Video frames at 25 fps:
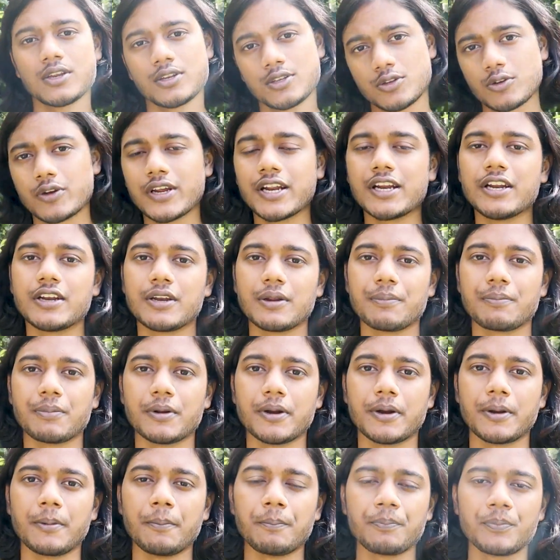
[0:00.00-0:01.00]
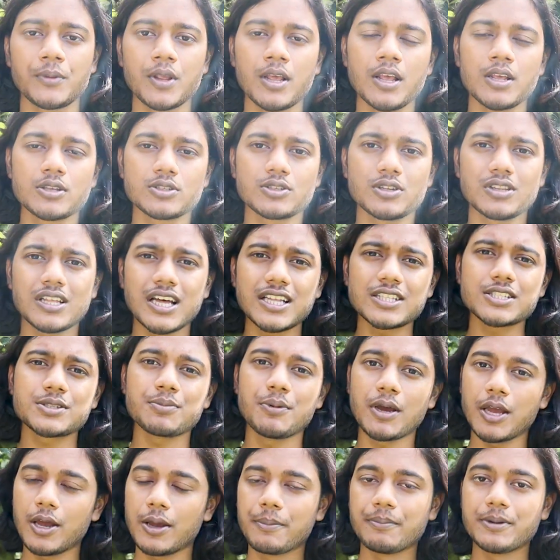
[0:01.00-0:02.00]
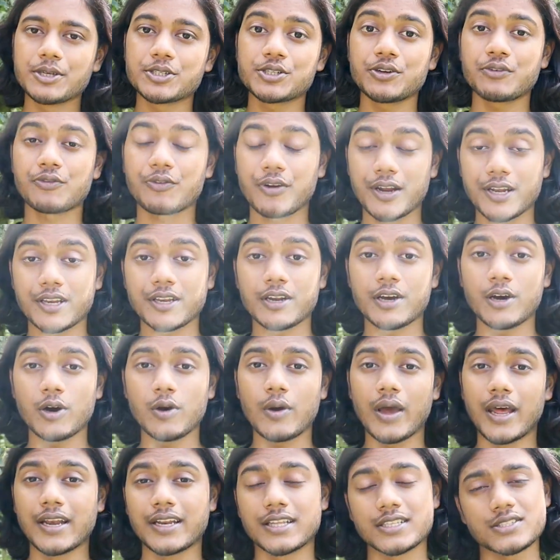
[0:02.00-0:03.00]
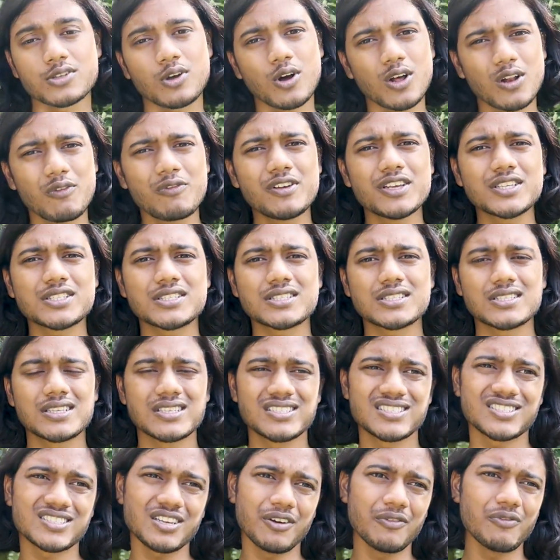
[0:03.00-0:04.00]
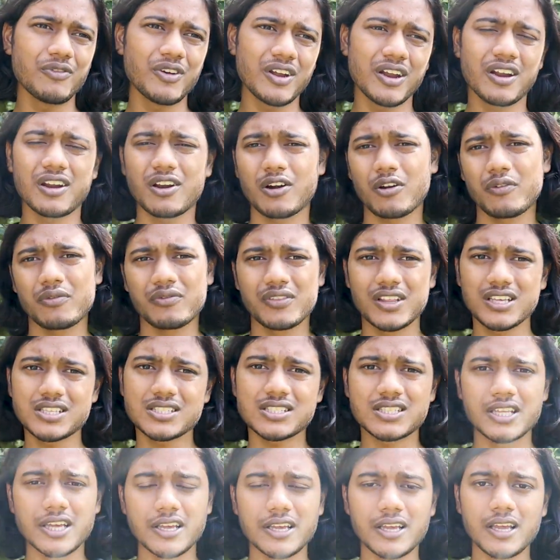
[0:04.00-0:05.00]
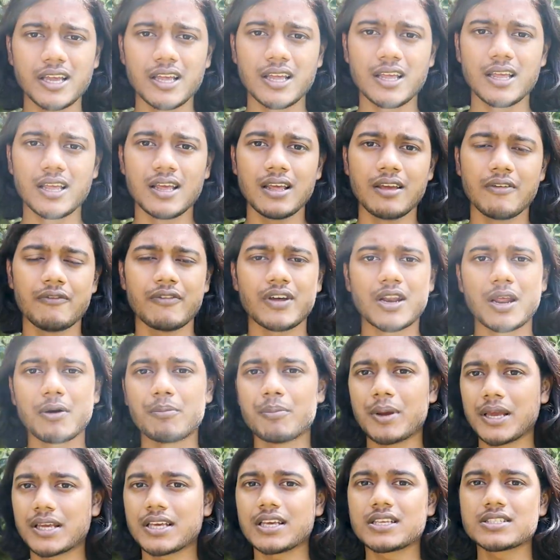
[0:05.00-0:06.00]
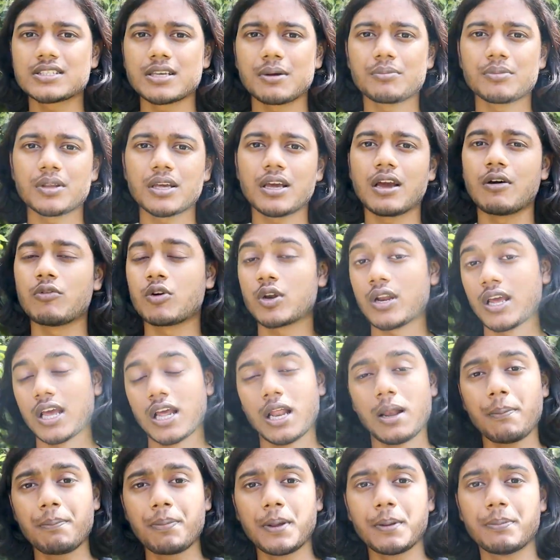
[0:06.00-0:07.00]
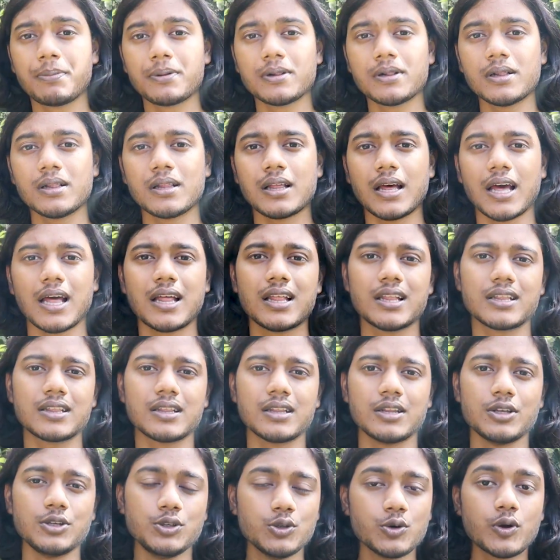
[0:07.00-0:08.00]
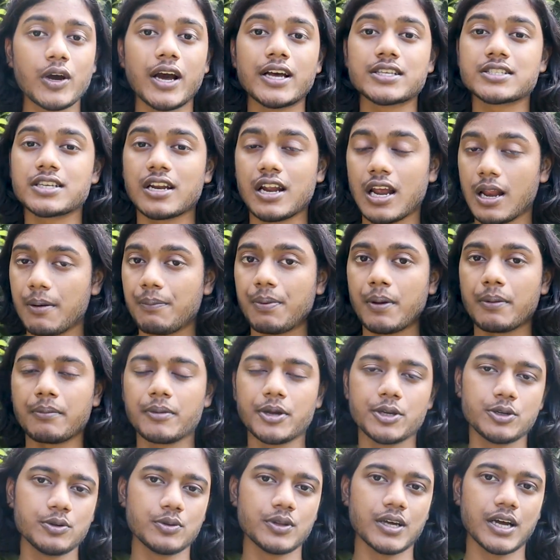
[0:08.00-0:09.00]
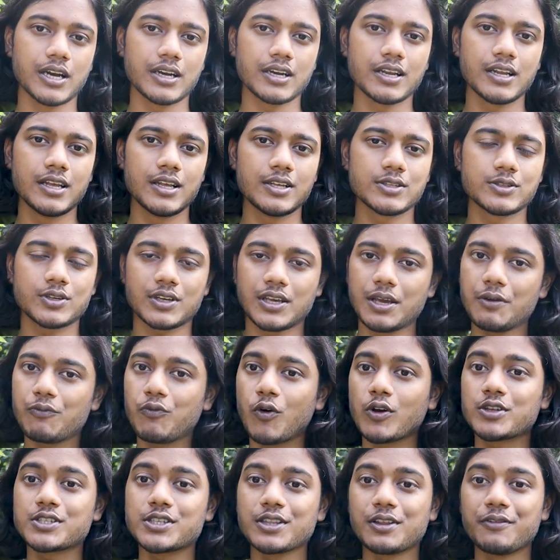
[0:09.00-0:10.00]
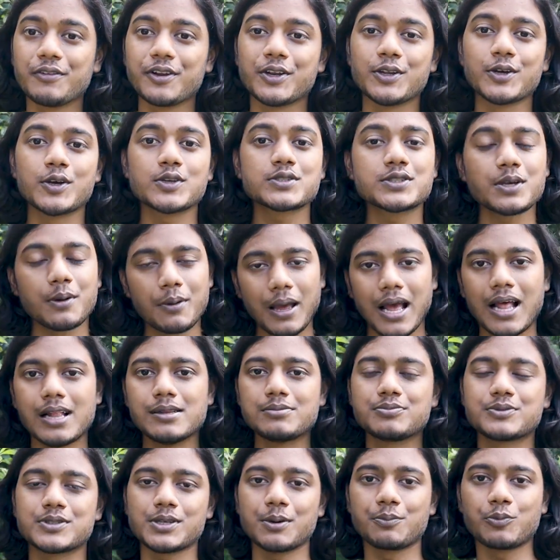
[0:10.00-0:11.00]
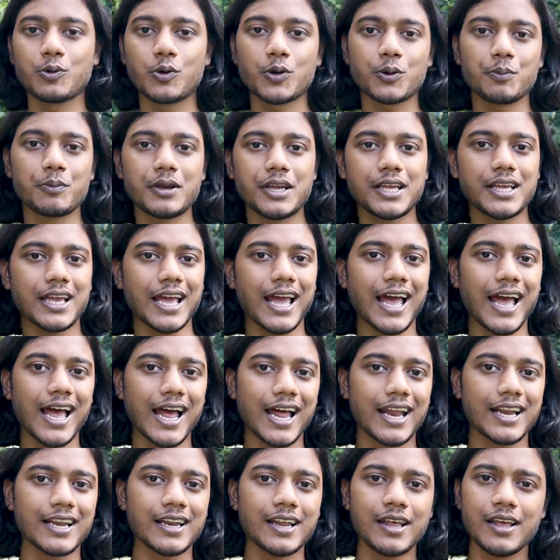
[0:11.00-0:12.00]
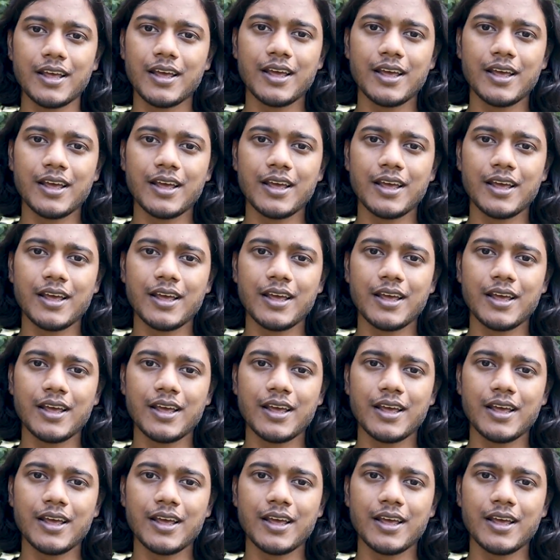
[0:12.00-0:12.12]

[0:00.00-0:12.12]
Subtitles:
to get it repaired. So that's my ambition right now, and it's always somewhere around this thing. When I'm making something, I want to help people, and you guys are helping me do that. So keep watching the videos, so help support me, and